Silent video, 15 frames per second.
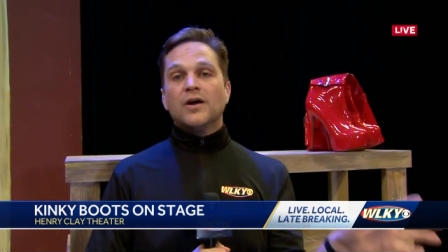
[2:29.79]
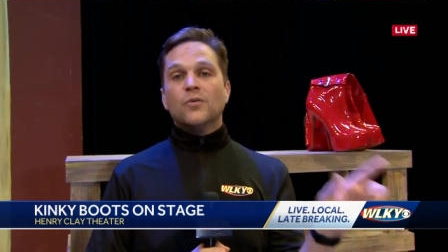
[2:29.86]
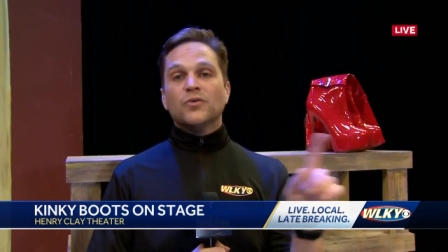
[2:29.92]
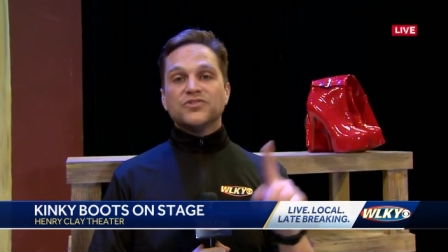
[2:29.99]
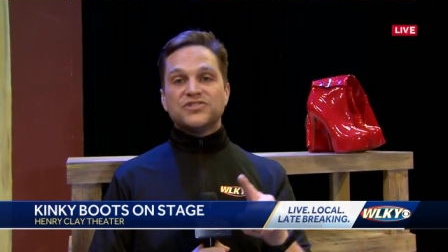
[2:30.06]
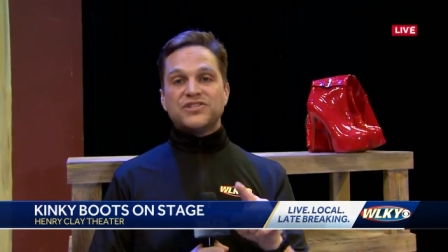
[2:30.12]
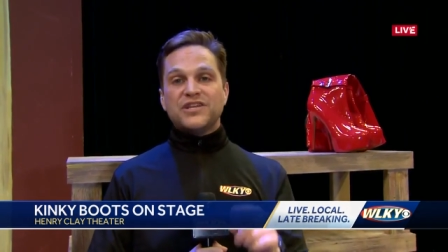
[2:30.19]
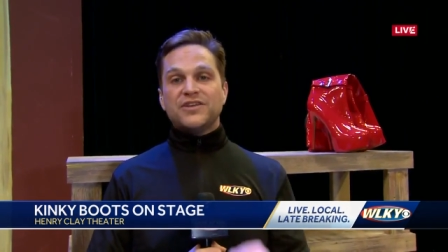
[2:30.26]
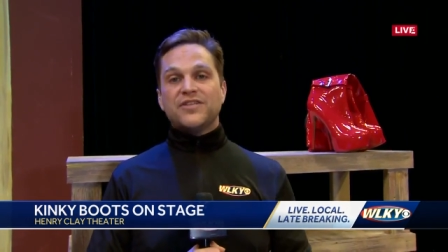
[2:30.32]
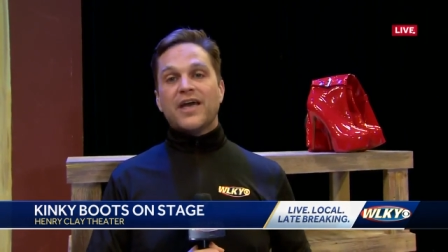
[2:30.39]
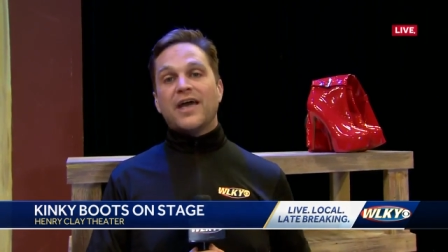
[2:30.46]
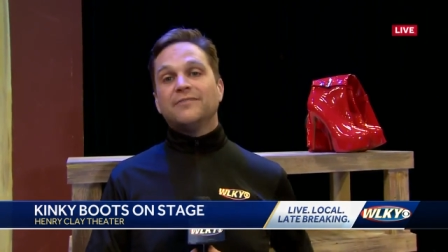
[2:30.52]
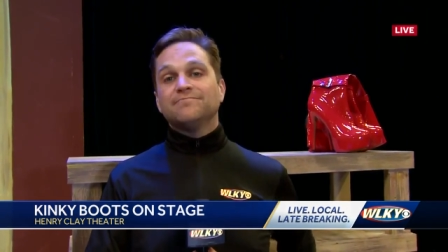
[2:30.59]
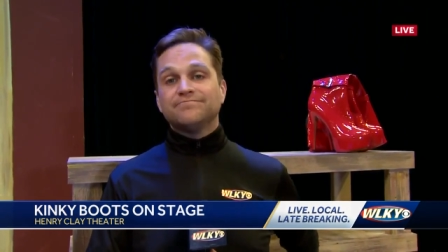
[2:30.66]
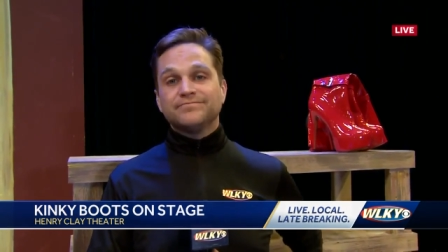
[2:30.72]
We'll see you
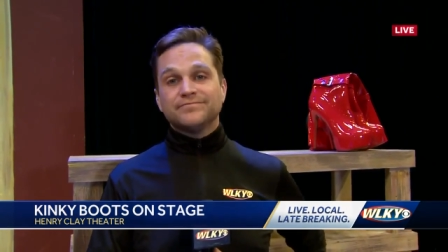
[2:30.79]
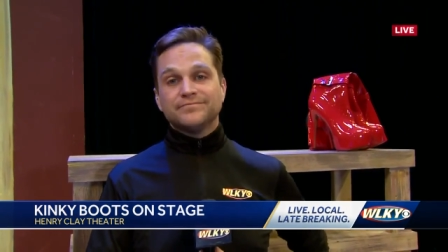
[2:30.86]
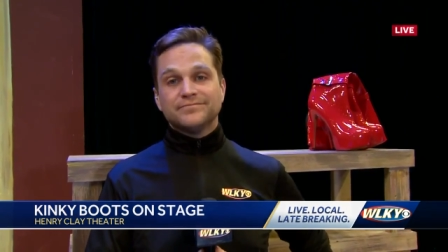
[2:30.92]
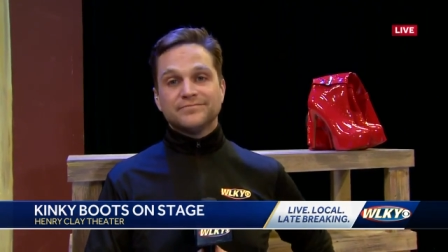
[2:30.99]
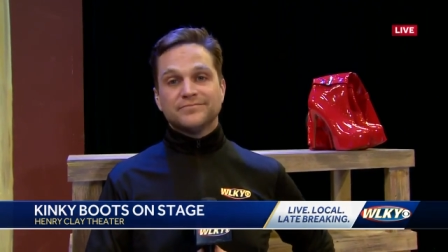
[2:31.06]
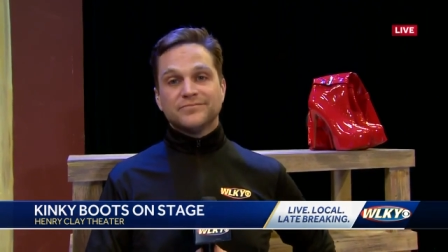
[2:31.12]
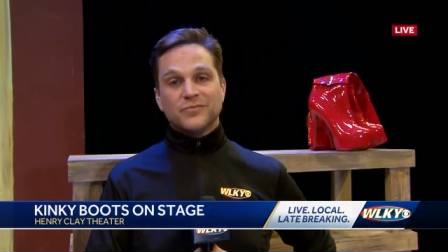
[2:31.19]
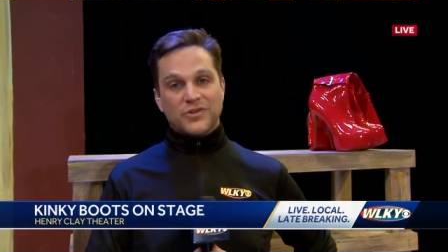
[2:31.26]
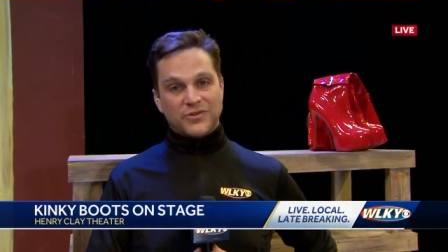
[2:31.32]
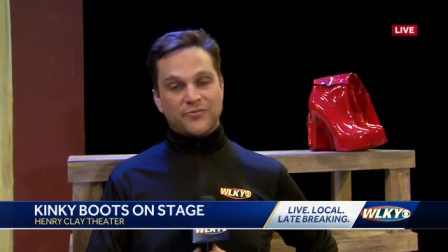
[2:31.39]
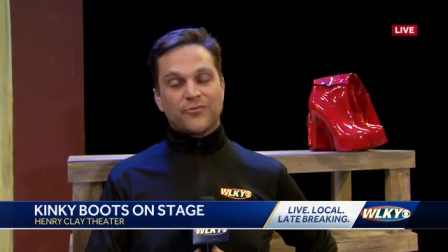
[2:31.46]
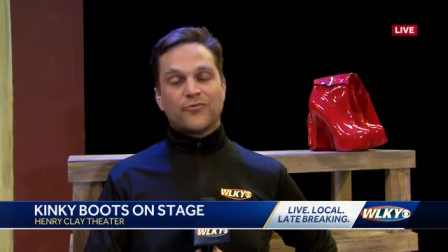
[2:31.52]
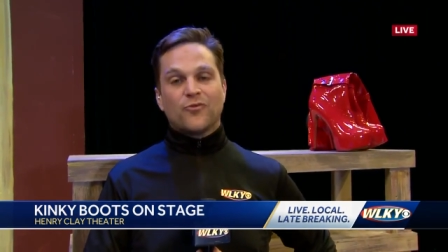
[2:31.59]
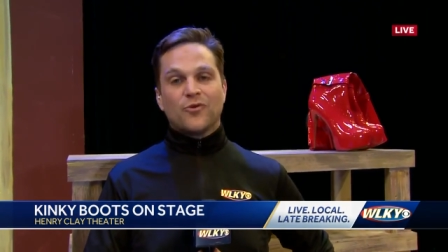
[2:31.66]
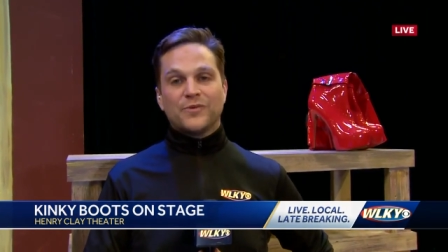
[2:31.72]
then with a
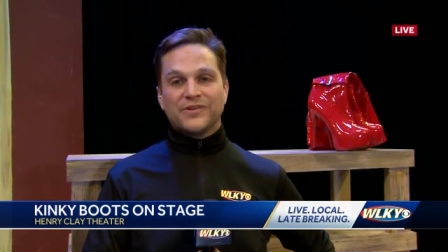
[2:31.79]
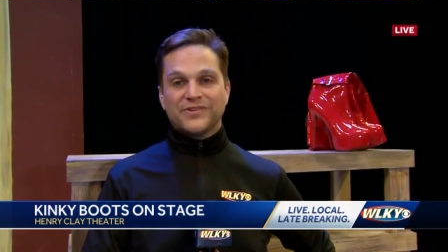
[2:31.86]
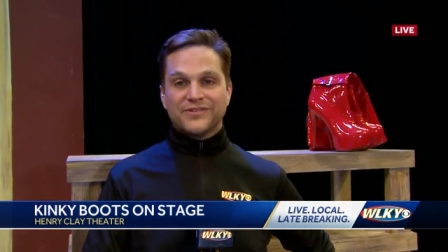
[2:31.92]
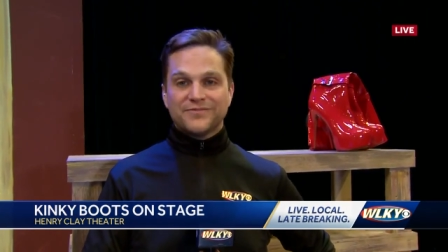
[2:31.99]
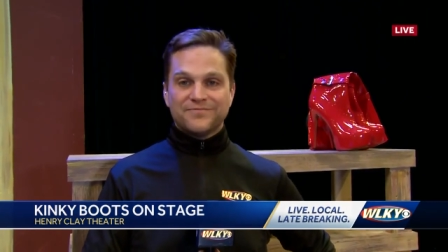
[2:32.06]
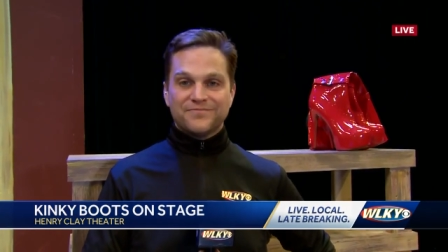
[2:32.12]
performance.